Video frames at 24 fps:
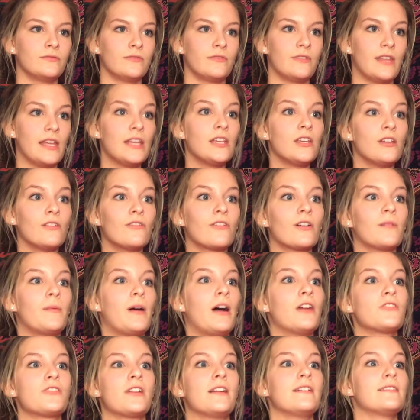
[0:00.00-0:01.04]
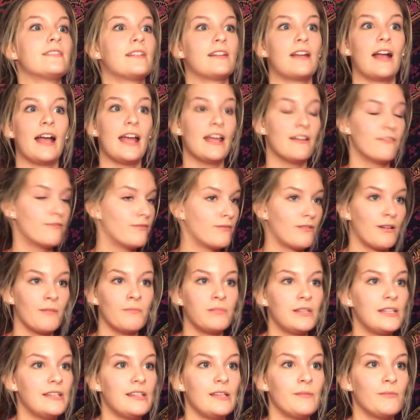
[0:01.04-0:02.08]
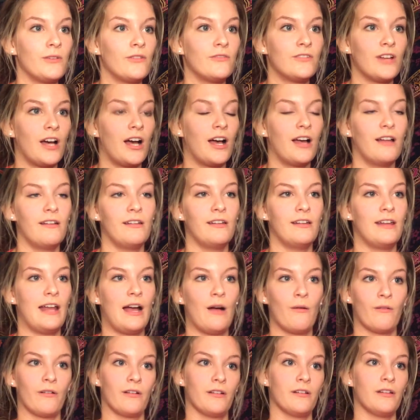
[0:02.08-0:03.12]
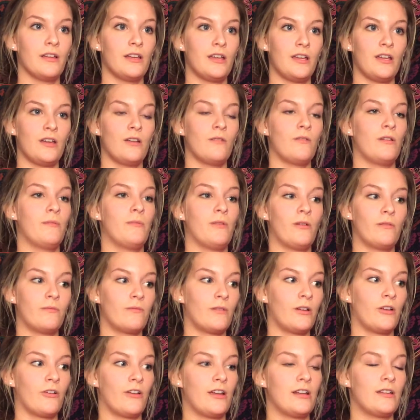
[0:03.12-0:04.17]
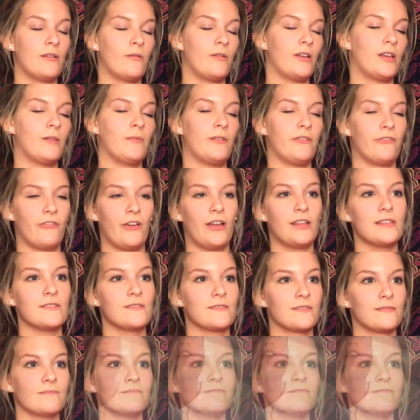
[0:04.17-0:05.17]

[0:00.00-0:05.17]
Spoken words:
thank you for apologizing. I had completely moved on, and now we both agreed that we could be friends.